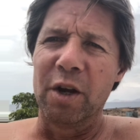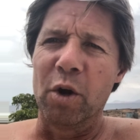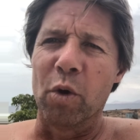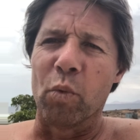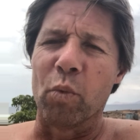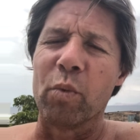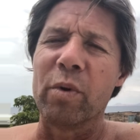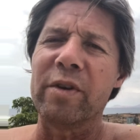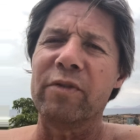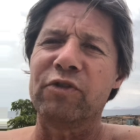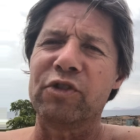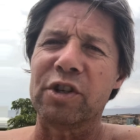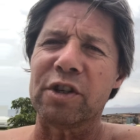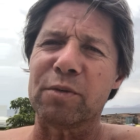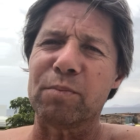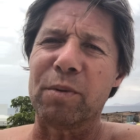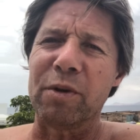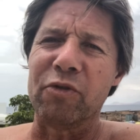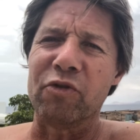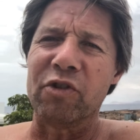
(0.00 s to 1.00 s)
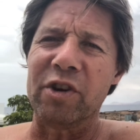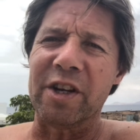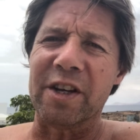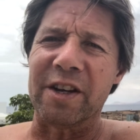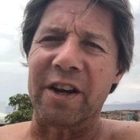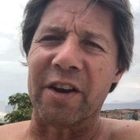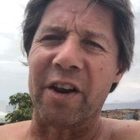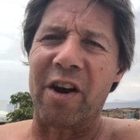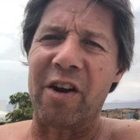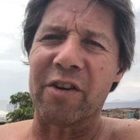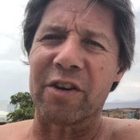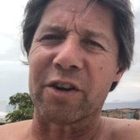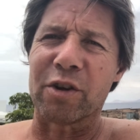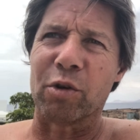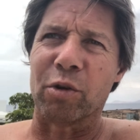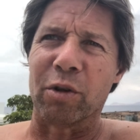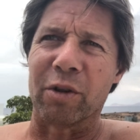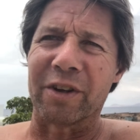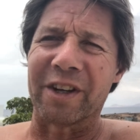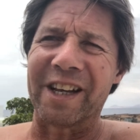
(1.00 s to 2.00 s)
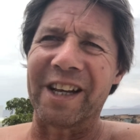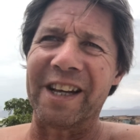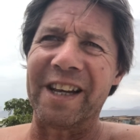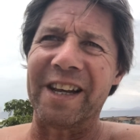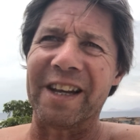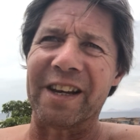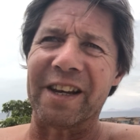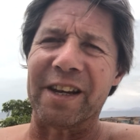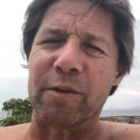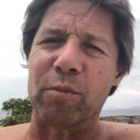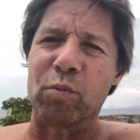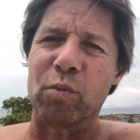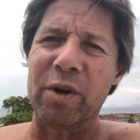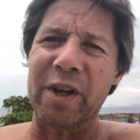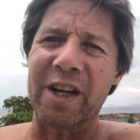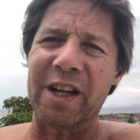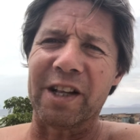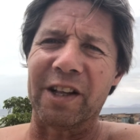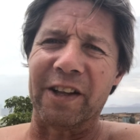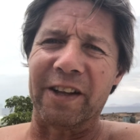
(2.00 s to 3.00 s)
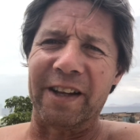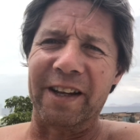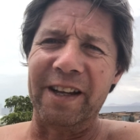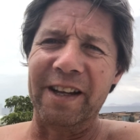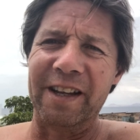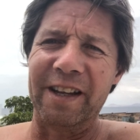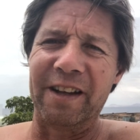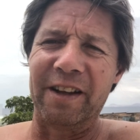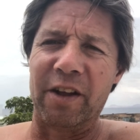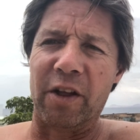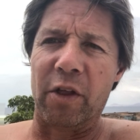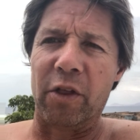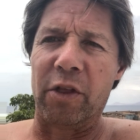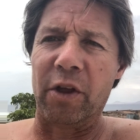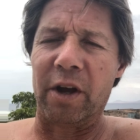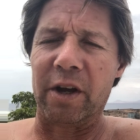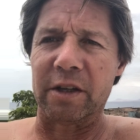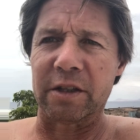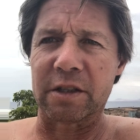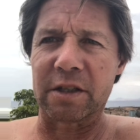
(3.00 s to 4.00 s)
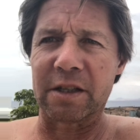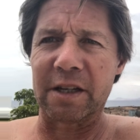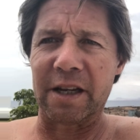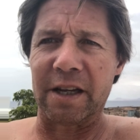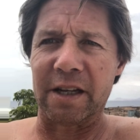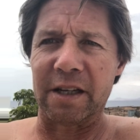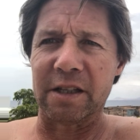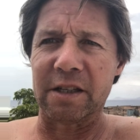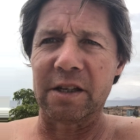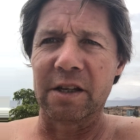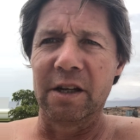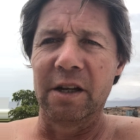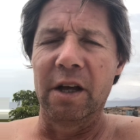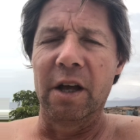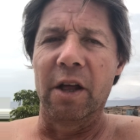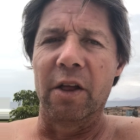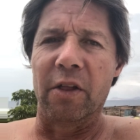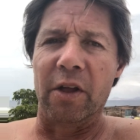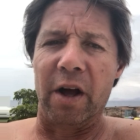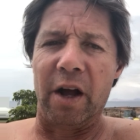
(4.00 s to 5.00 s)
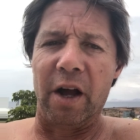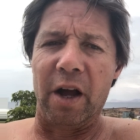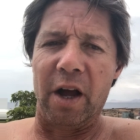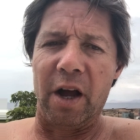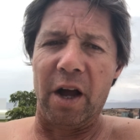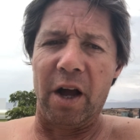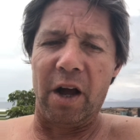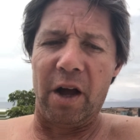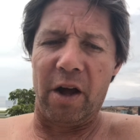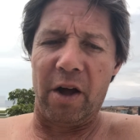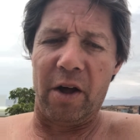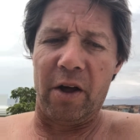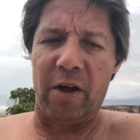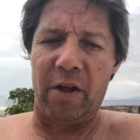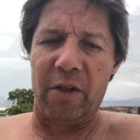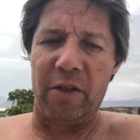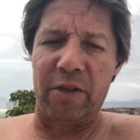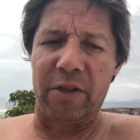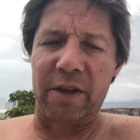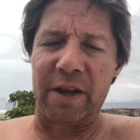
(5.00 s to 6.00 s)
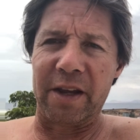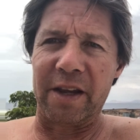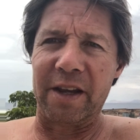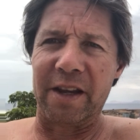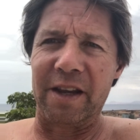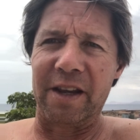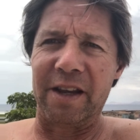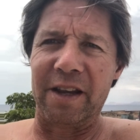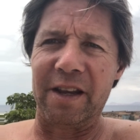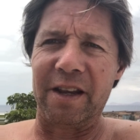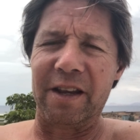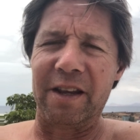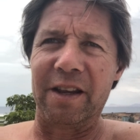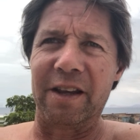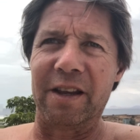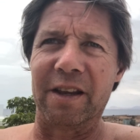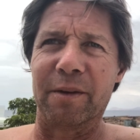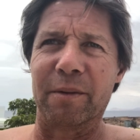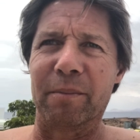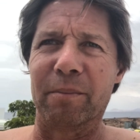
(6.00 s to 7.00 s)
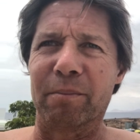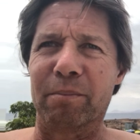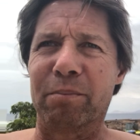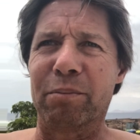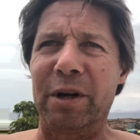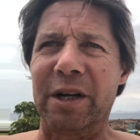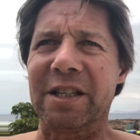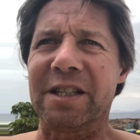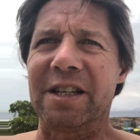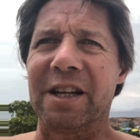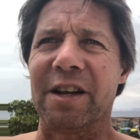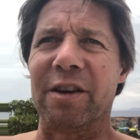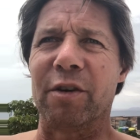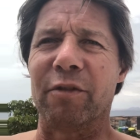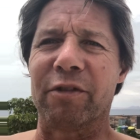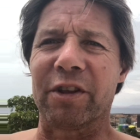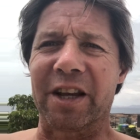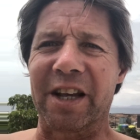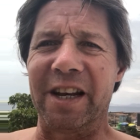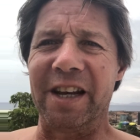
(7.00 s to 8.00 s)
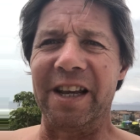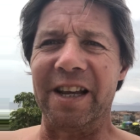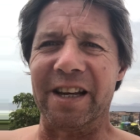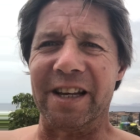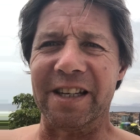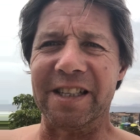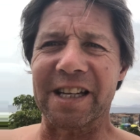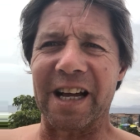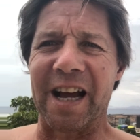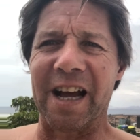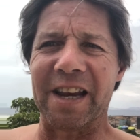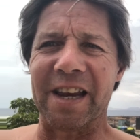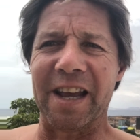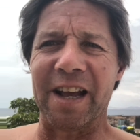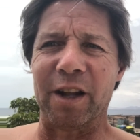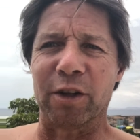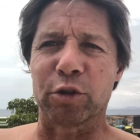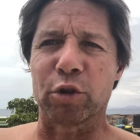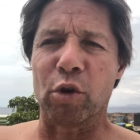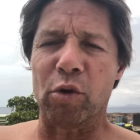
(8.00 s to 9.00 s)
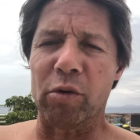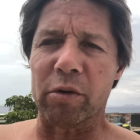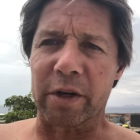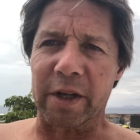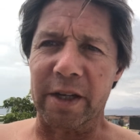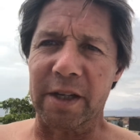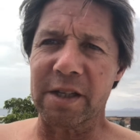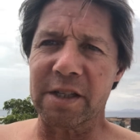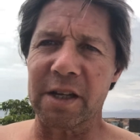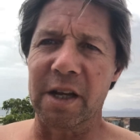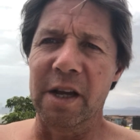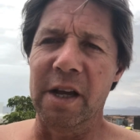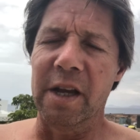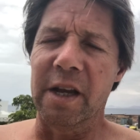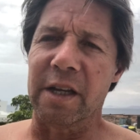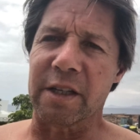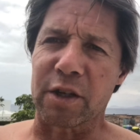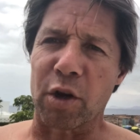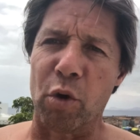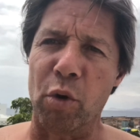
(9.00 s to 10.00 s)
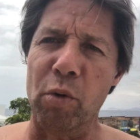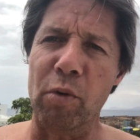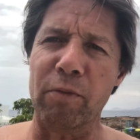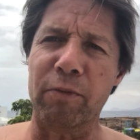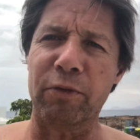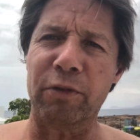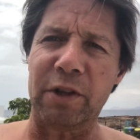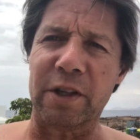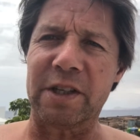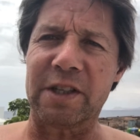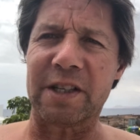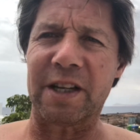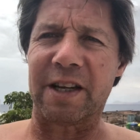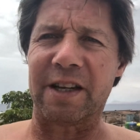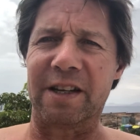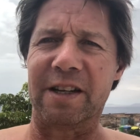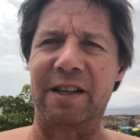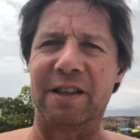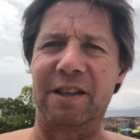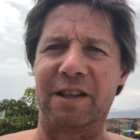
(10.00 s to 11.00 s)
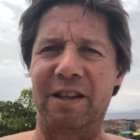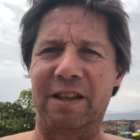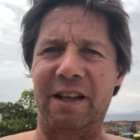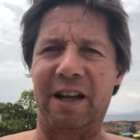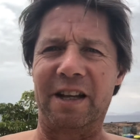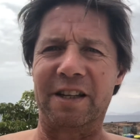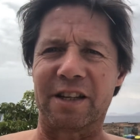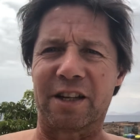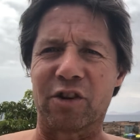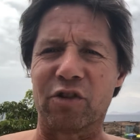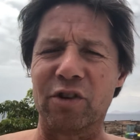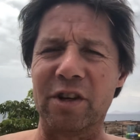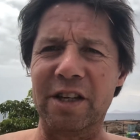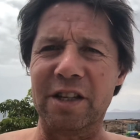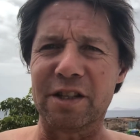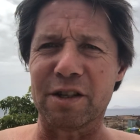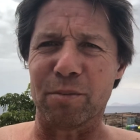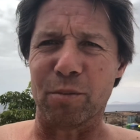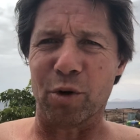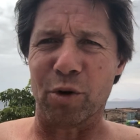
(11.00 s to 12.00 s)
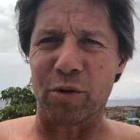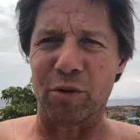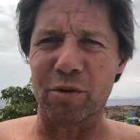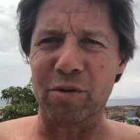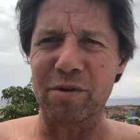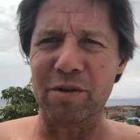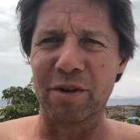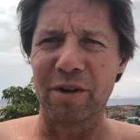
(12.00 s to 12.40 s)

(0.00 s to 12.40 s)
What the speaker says: we've just been reading an article on Canarian Weekly that says that the president of the Canaries, Angel Torres, is hopefully signing a decree tomorrow